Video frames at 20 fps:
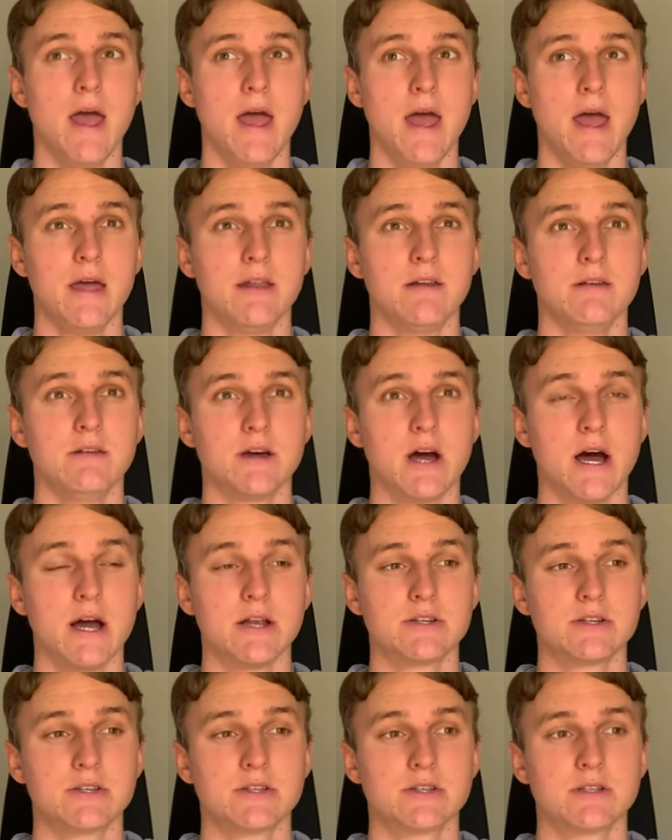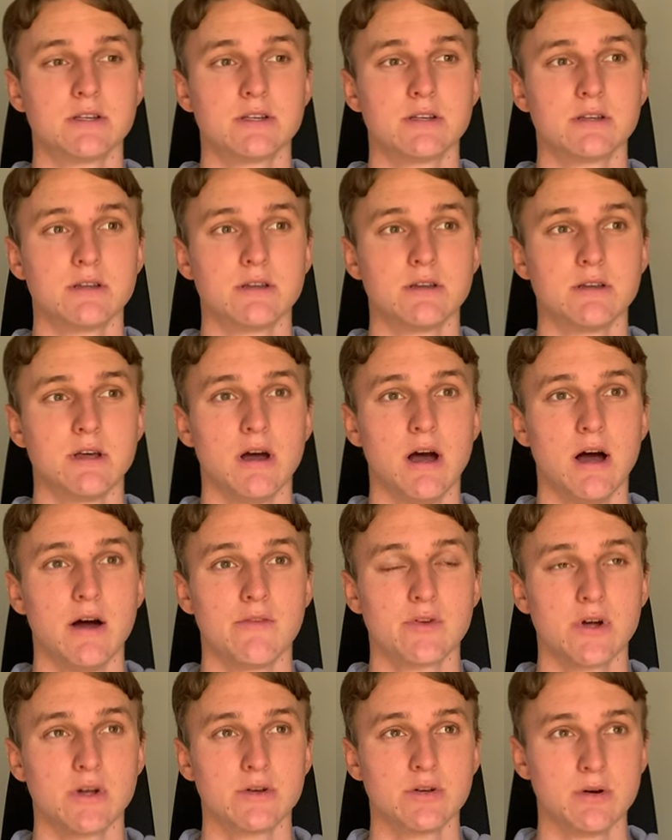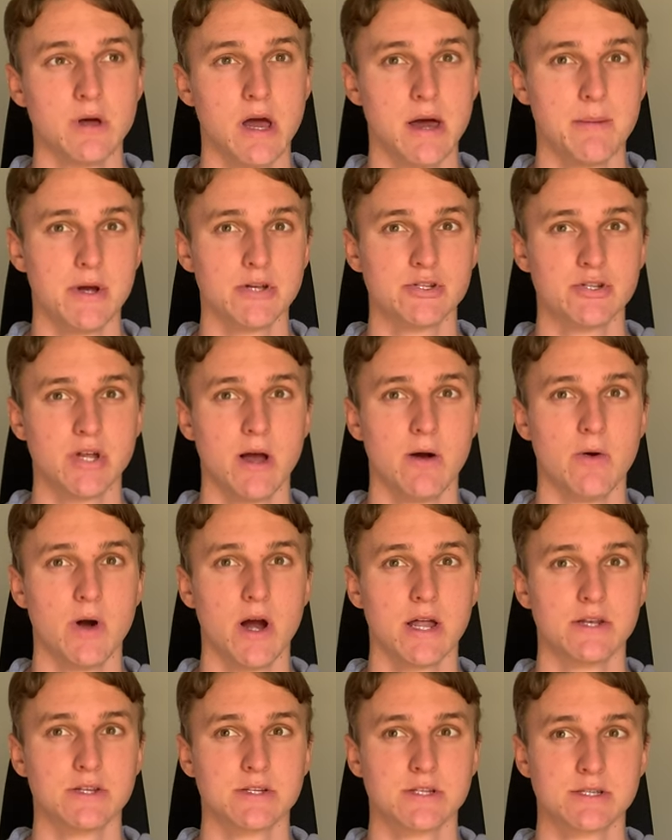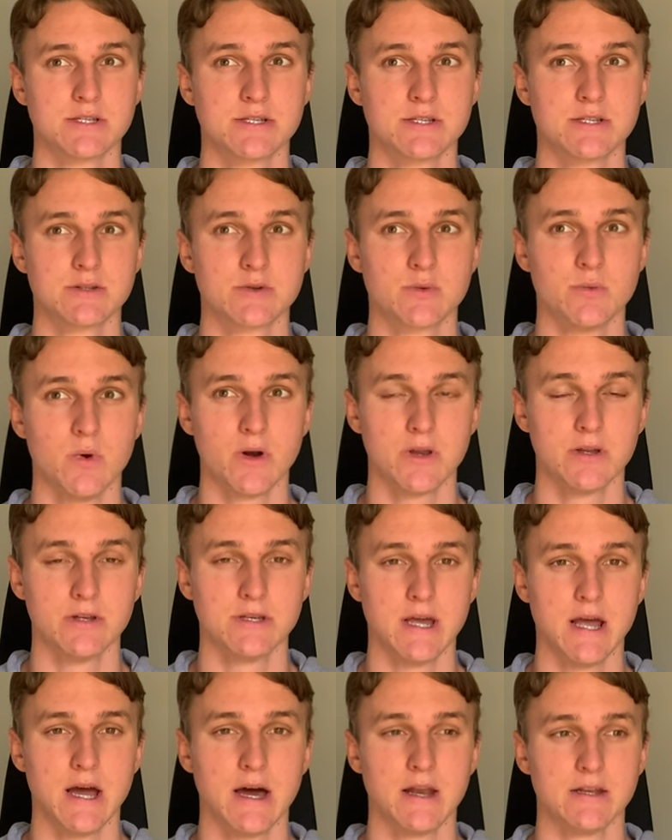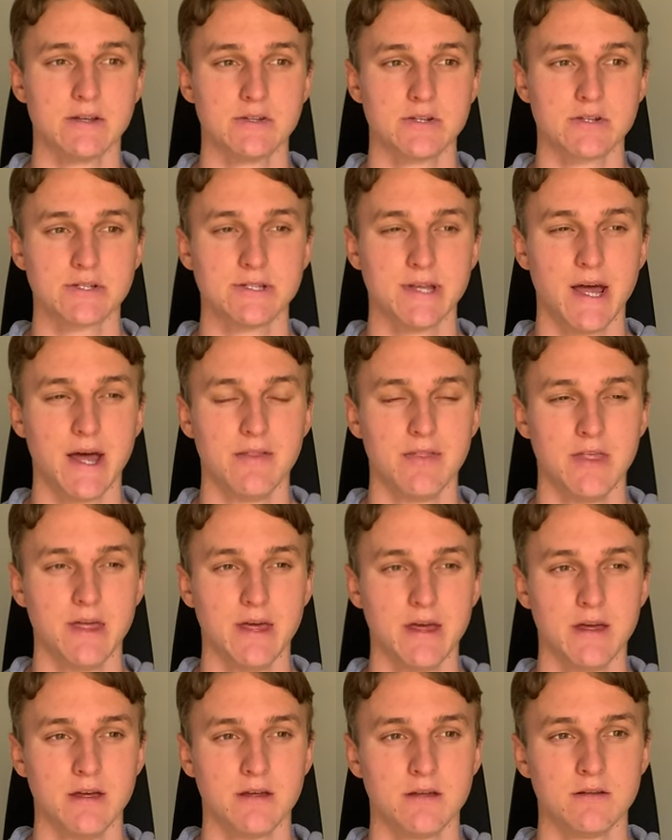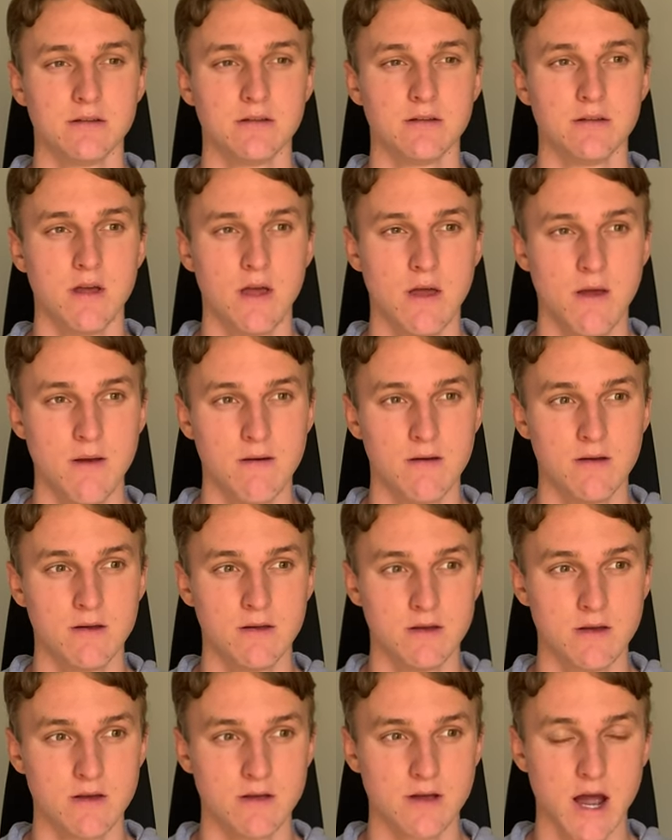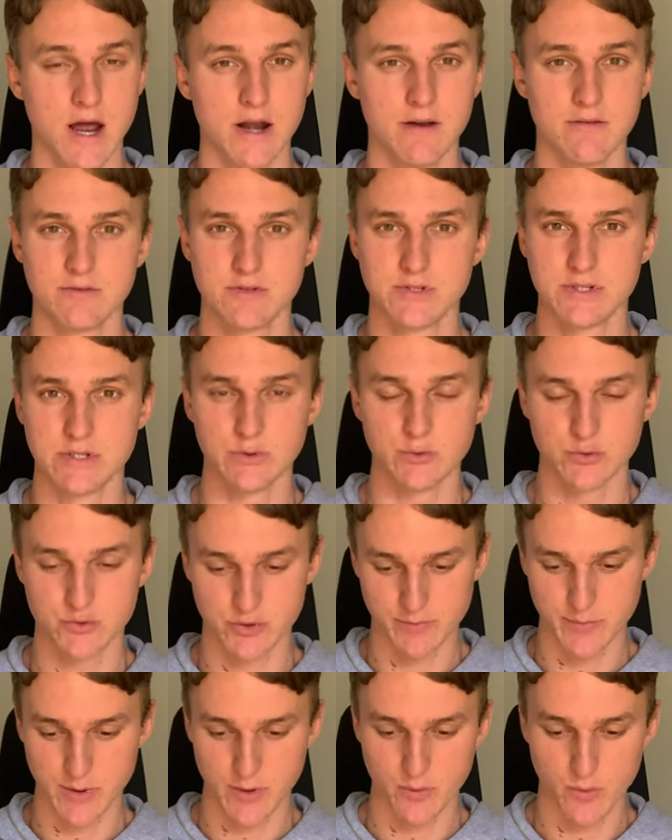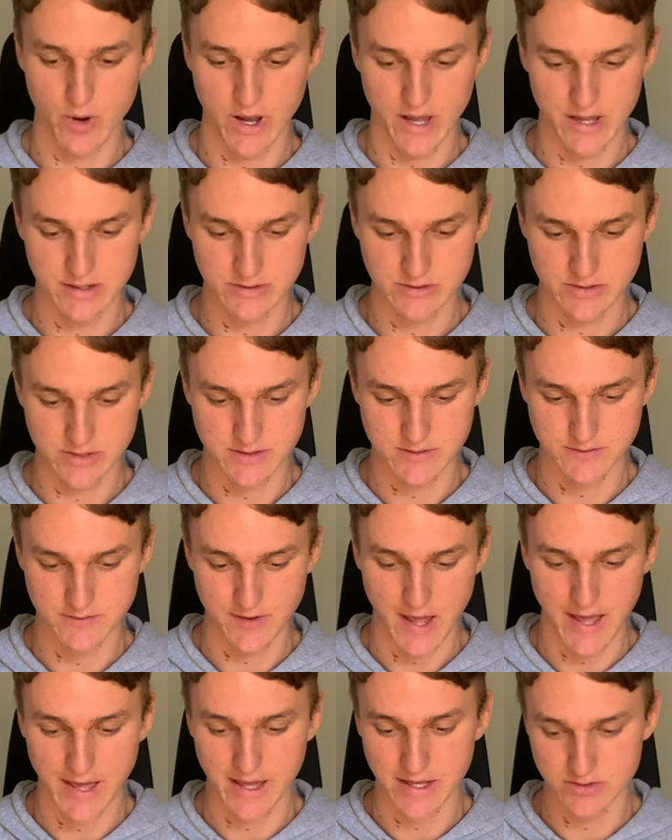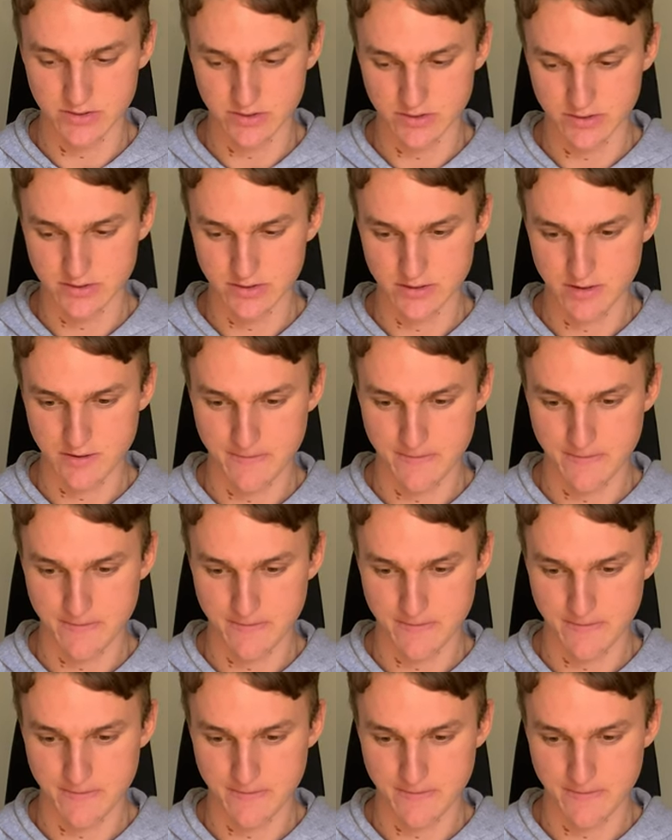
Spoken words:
And I just, after I had my shower, I just squatted down and just sat there, kind of still dripping wet, just for ages.